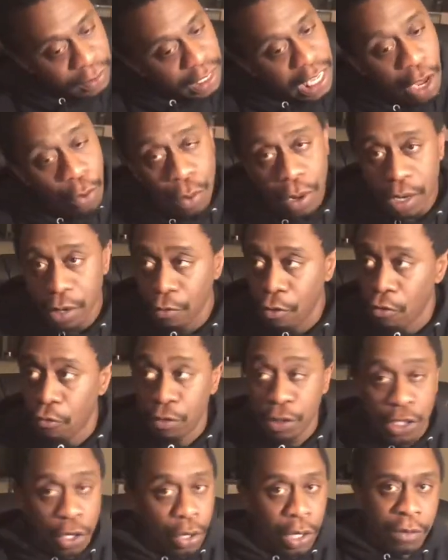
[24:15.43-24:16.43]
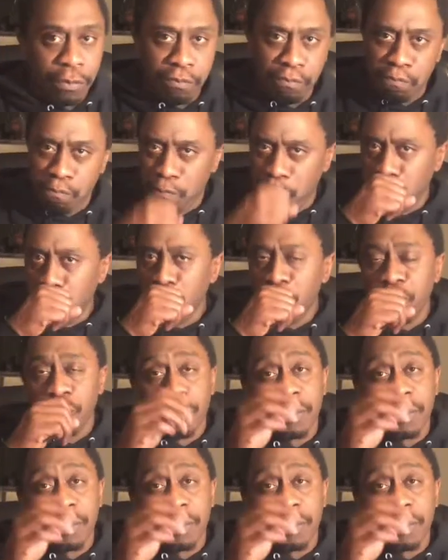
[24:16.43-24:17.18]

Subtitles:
And we're returning from